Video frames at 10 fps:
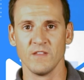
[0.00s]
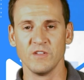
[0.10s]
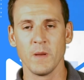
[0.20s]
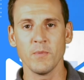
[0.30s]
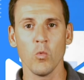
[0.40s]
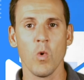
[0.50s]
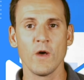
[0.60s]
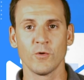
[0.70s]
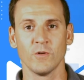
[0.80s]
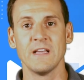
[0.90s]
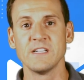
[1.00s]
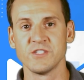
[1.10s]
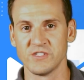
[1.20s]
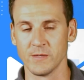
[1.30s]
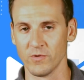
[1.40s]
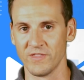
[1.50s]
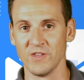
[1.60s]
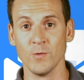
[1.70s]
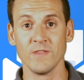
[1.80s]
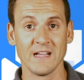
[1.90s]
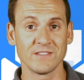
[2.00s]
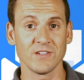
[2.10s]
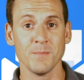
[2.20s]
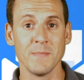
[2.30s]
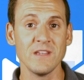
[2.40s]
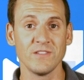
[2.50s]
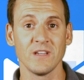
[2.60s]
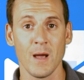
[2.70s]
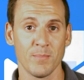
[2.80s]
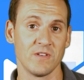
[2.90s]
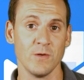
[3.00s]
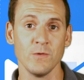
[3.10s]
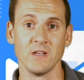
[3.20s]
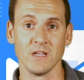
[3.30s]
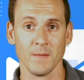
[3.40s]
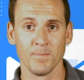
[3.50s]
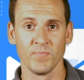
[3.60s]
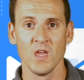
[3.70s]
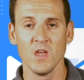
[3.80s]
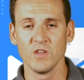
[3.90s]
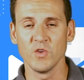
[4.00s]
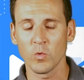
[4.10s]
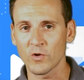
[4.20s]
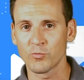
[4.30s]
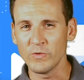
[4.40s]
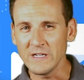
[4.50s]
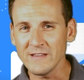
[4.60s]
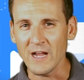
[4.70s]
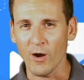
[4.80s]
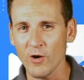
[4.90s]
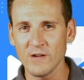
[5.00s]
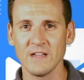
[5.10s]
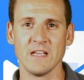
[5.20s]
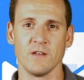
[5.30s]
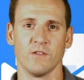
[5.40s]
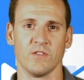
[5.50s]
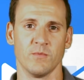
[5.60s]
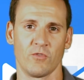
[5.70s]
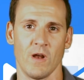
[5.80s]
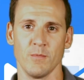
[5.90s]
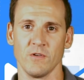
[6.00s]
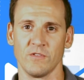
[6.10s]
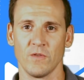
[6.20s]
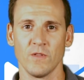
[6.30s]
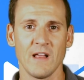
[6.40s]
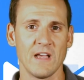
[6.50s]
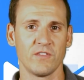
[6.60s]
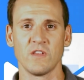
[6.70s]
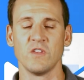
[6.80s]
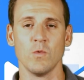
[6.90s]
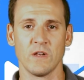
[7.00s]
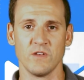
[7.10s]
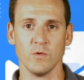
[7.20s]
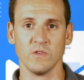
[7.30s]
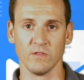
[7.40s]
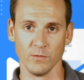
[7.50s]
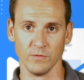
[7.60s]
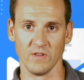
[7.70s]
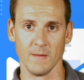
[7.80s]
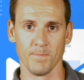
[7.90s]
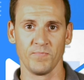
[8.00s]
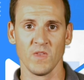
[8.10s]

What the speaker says: These people want a relationship with you, and that's an amazing opportunity. You work really hard to get your subscribers, so the last thing you want to do is lose them.